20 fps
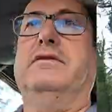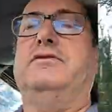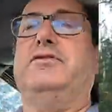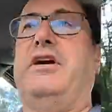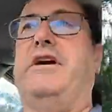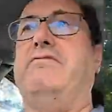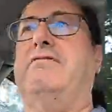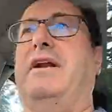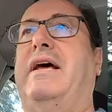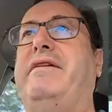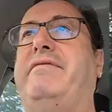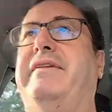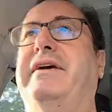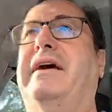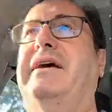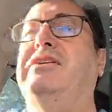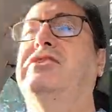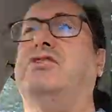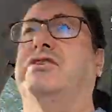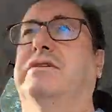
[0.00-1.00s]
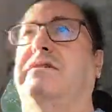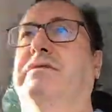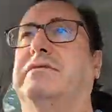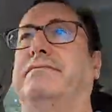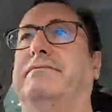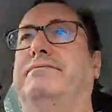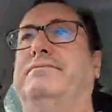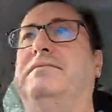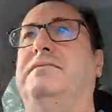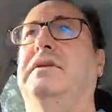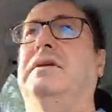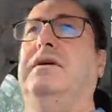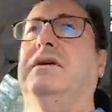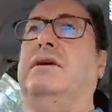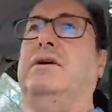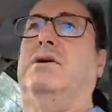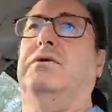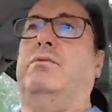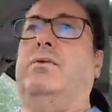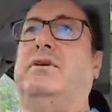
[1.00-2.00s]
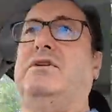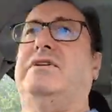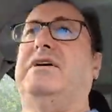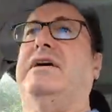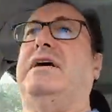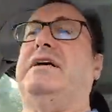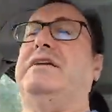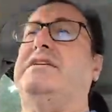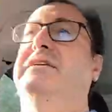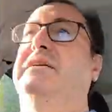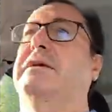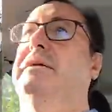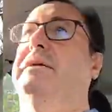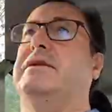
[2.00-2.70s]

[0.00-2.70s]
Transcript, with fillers: general aviation, which that is in a,